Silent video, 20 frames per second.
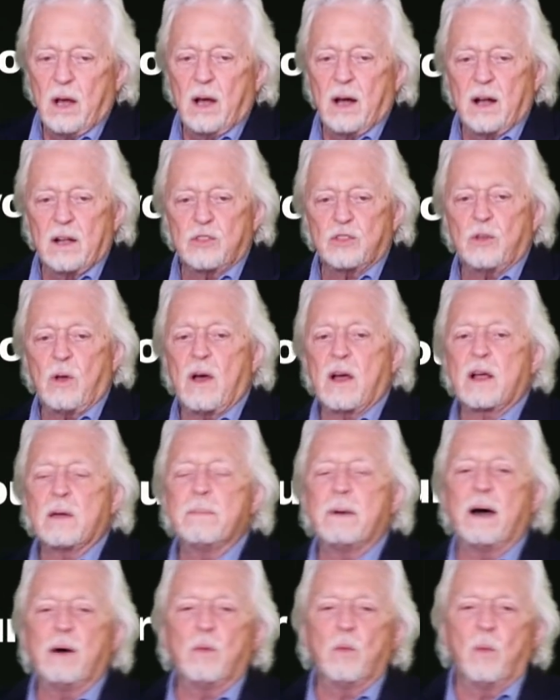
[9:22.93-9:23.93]
Let's talk
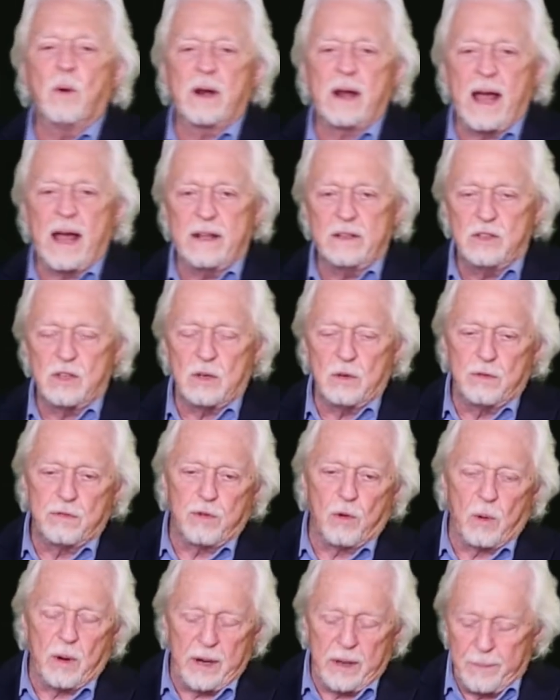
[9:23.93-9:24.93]
about what I do
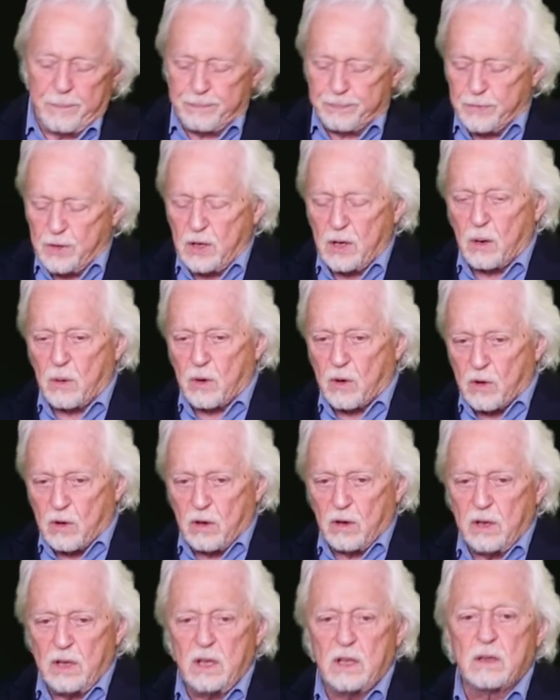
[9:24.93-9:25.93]
for you. You know,
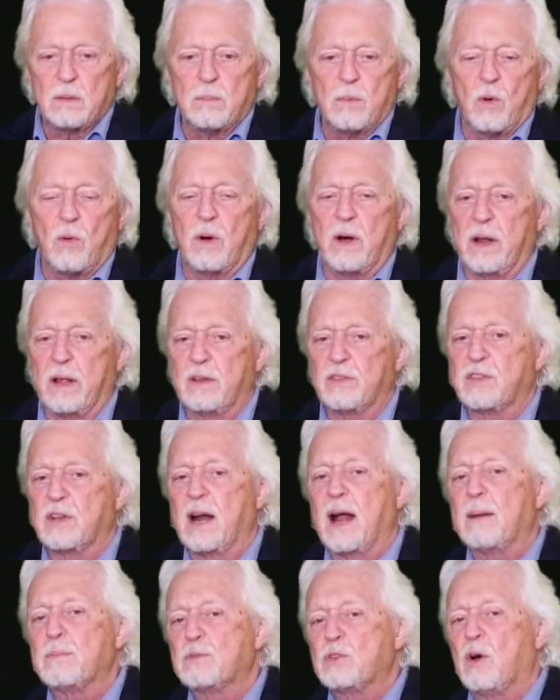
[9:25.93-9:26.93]
early in the mornings, and
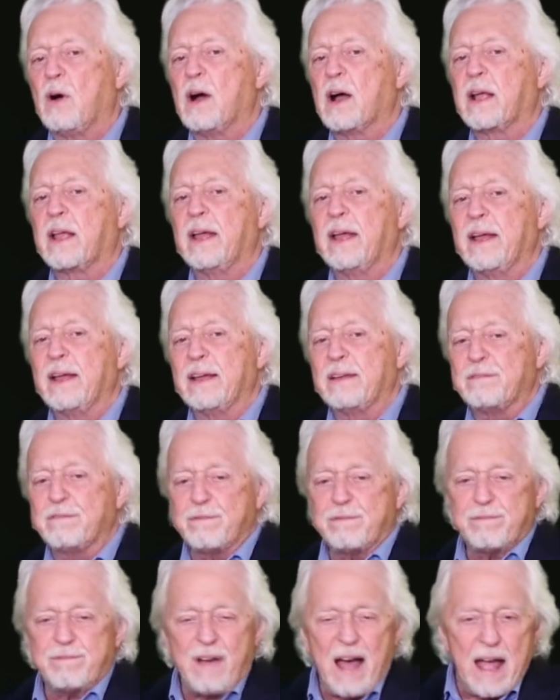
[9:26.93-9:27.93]
I'm talking at
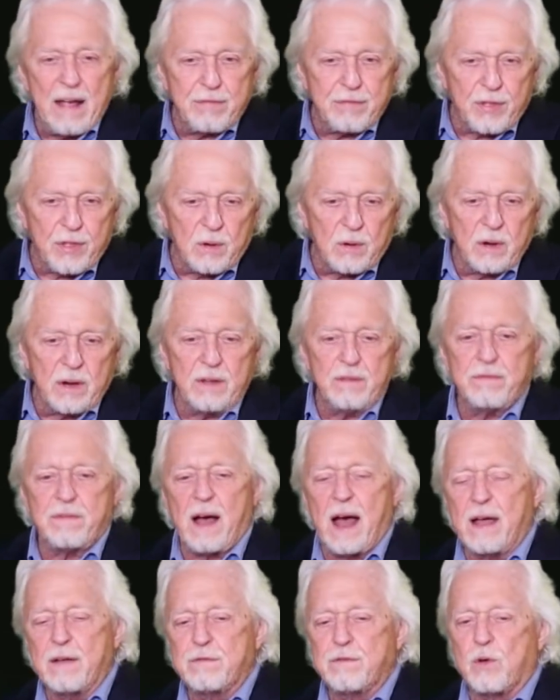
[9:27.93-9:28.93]
5:30,
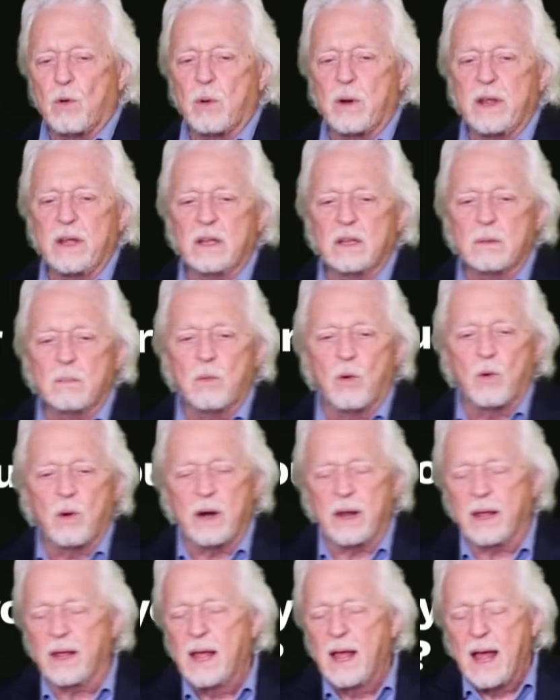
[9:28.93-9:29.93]
5:40 in the
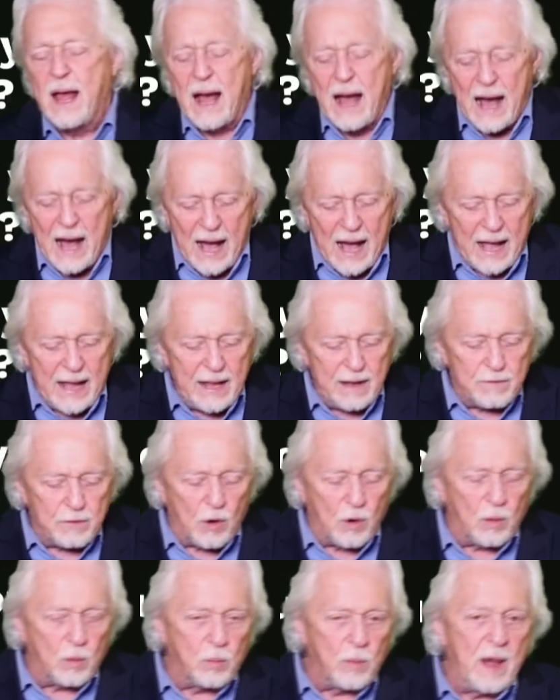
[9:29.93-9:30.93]
morning, I have
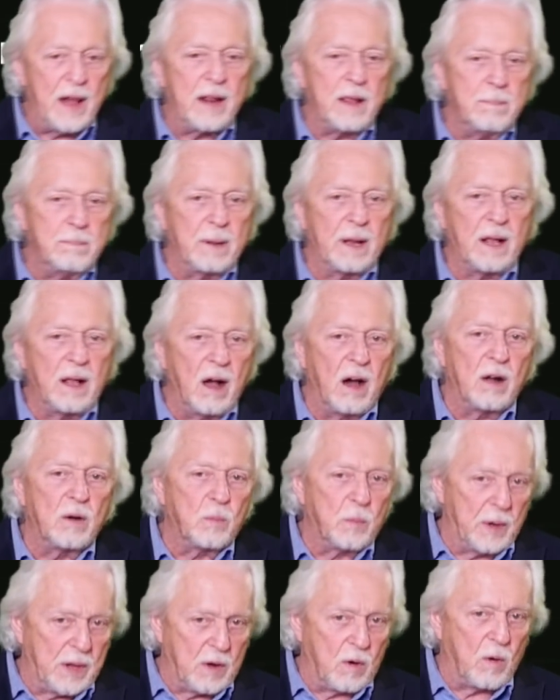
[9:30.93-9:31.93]
already
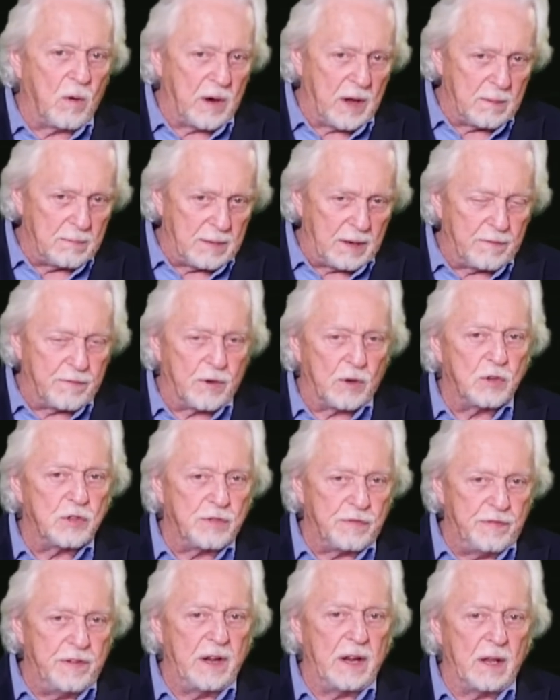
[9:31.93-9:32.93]
begun recording my
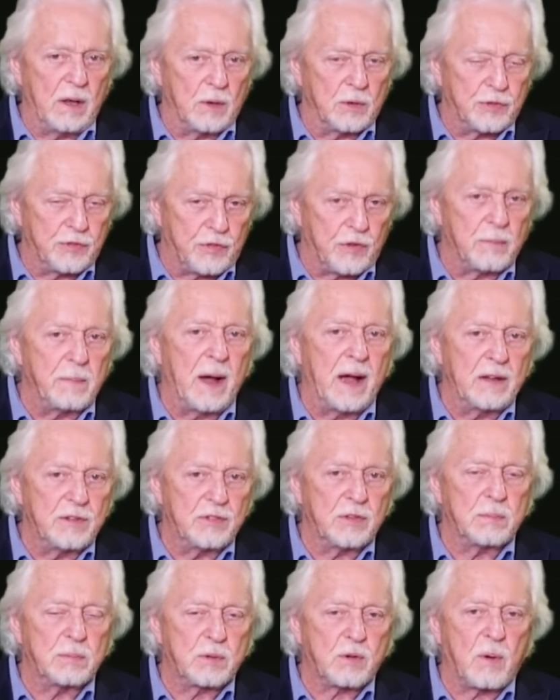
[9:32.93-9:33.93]
first videos for my
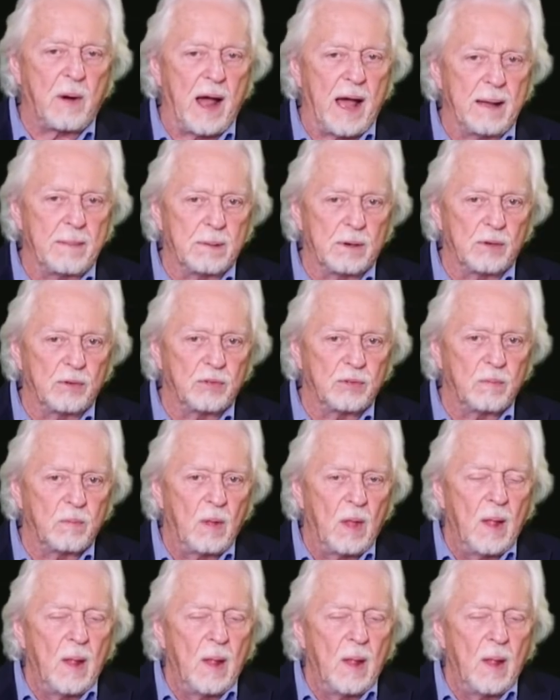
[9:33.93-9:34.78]
subscribers.